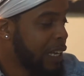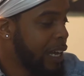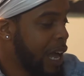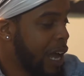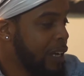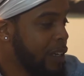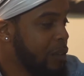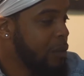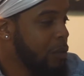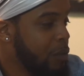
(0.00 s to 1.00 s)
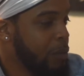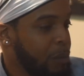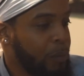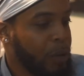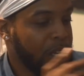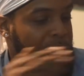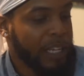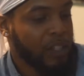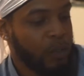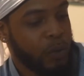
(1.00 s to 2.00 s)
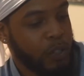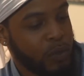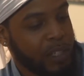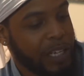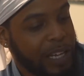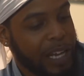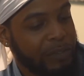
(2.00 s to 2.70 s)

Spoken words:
like I could put like two and two together.